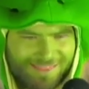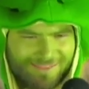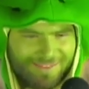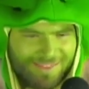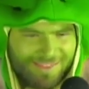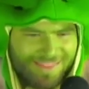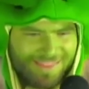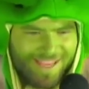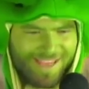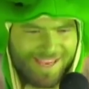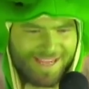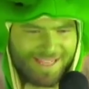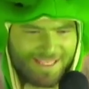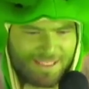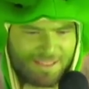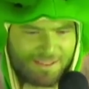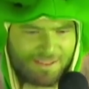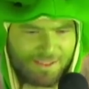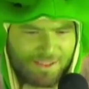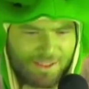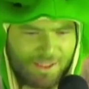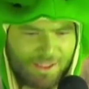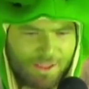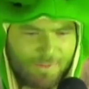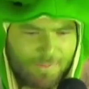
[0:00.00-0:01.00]
things
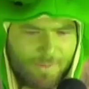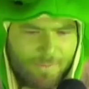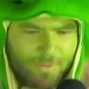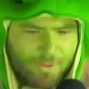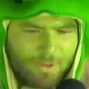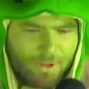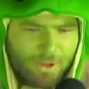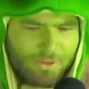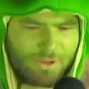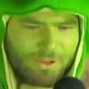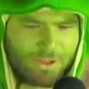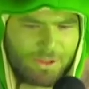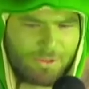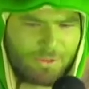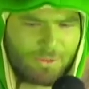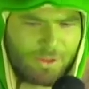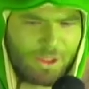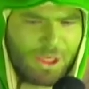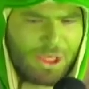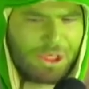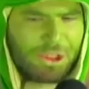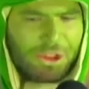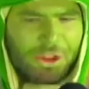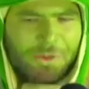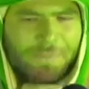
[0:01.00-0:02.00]
that other people go to,
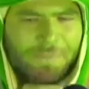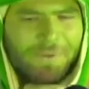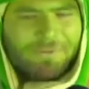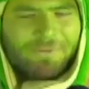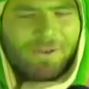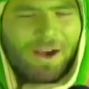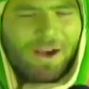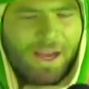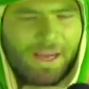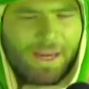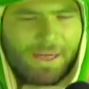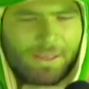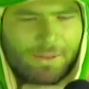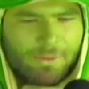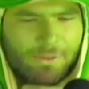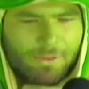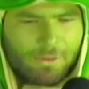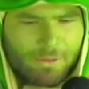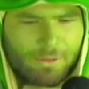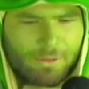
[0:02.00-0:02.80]
you'll be fine.